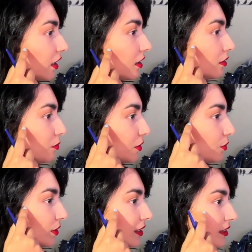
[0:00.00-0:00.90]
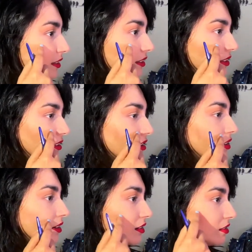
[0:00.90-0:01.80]
in between these
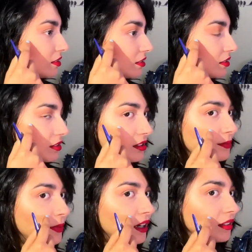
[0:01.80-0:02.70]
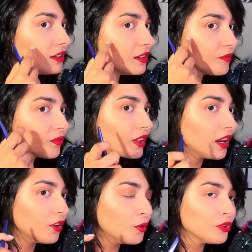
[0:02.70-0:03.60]
areas, this part,
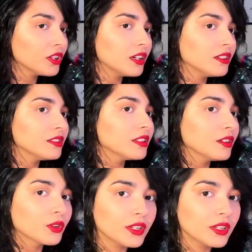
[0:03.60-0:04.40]
I hope you can understand,